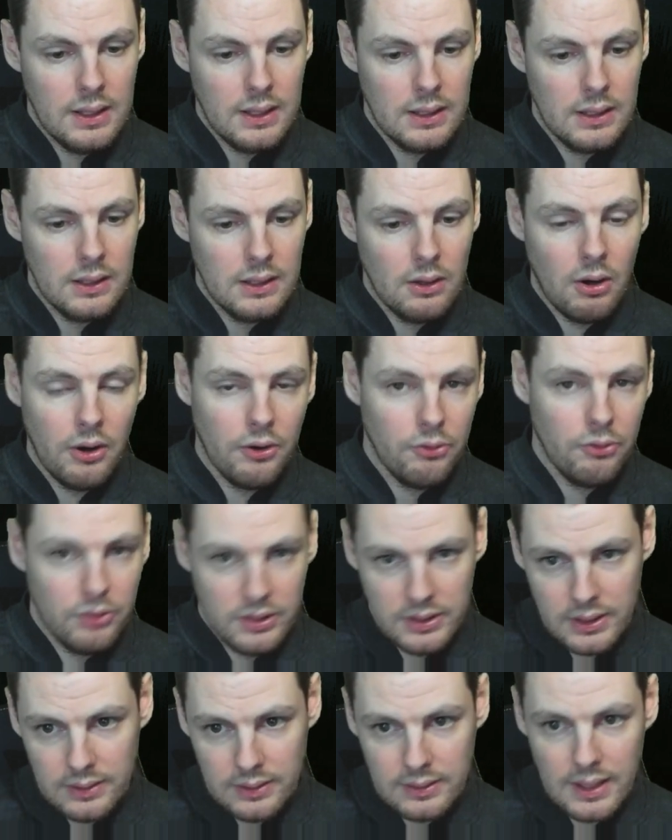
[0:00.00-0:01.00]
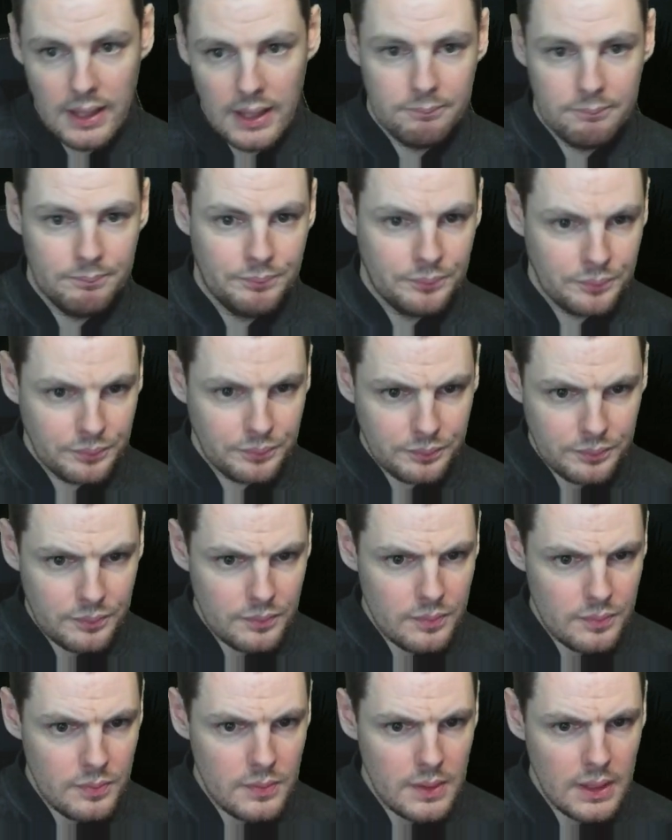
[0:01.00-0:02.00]
I already did that,
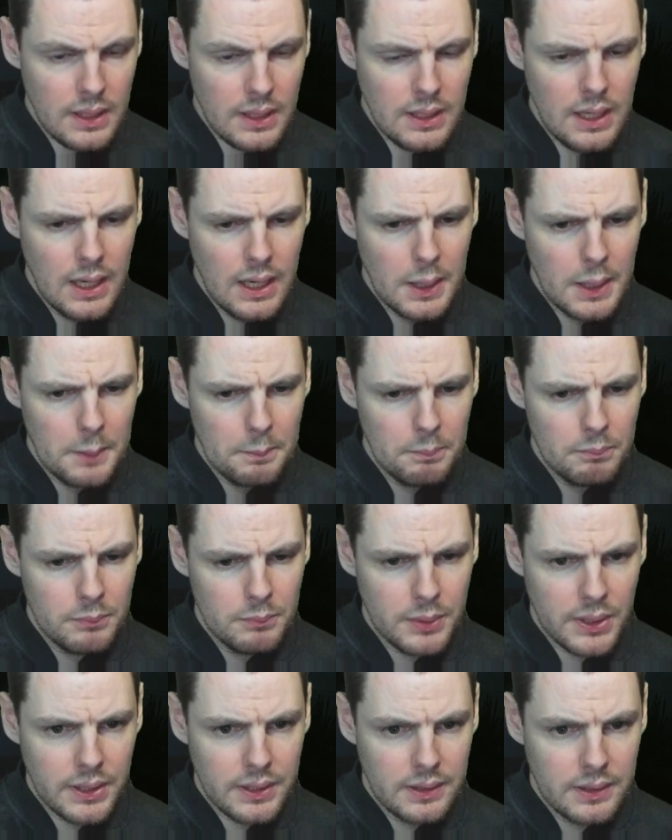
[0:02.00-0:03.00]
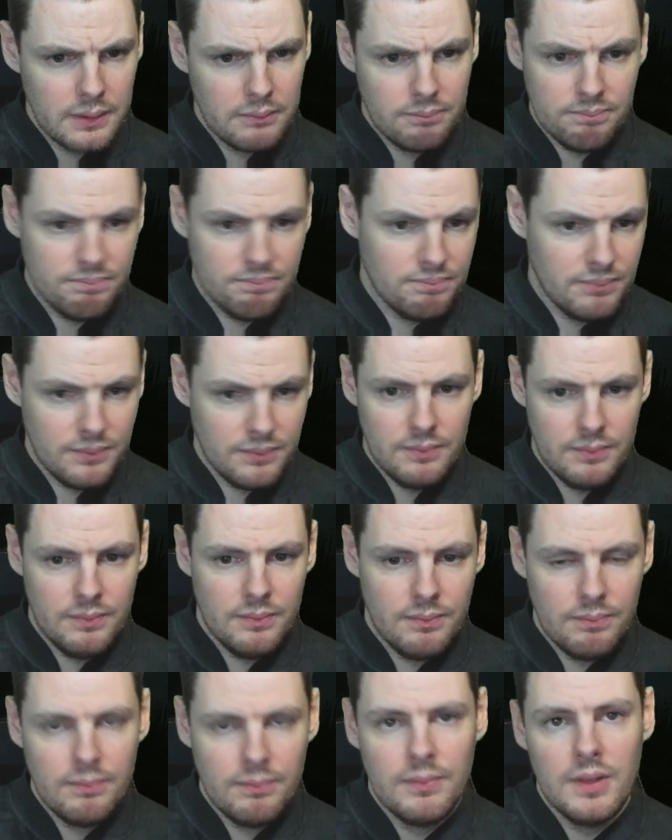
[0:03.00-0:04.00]
but
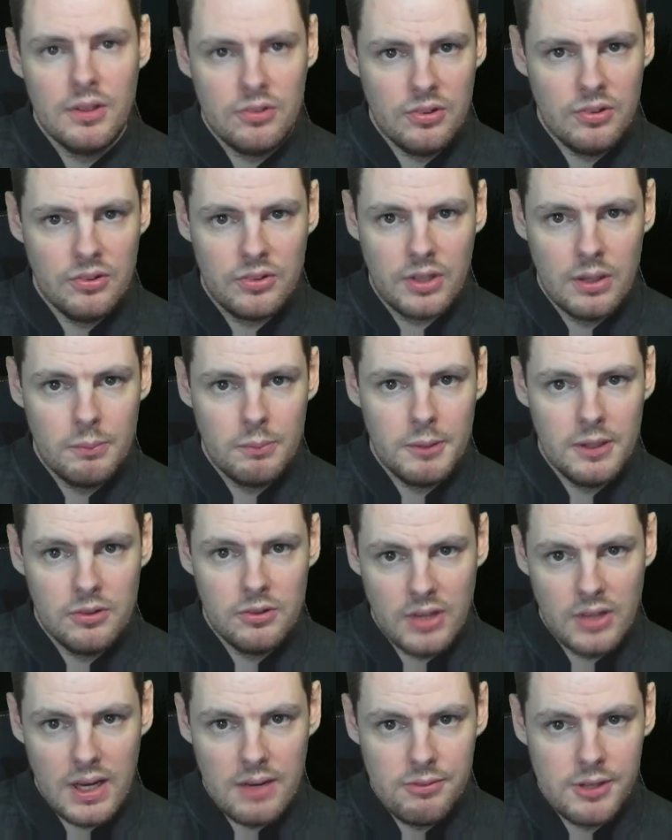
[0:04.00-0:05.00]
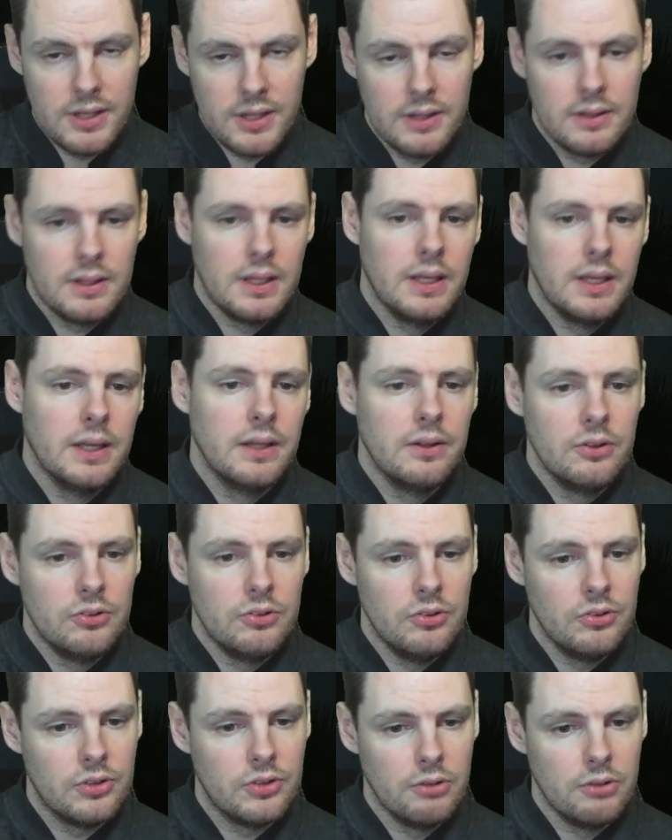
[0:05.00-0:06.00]
this is going to be your savior.
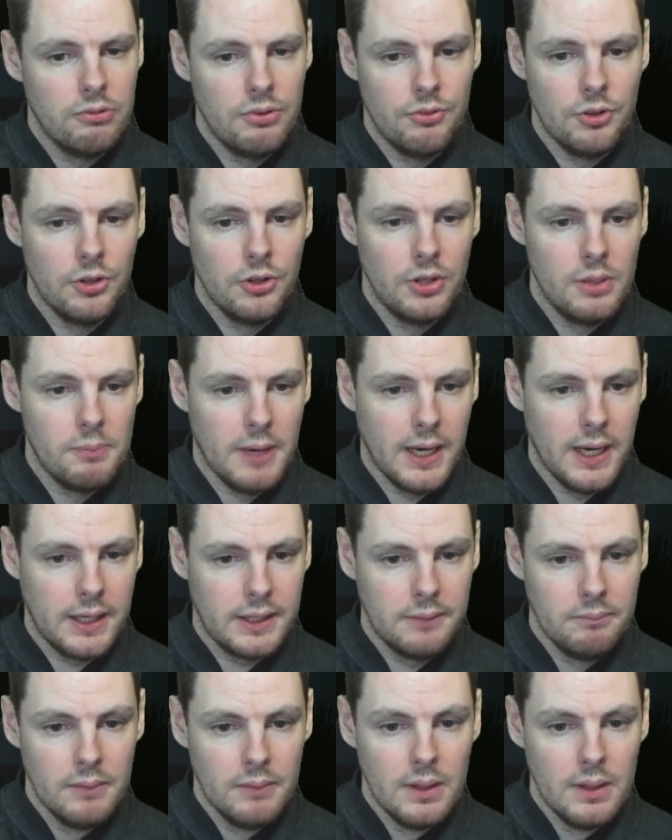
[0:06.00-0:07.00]
This is going to revert you back,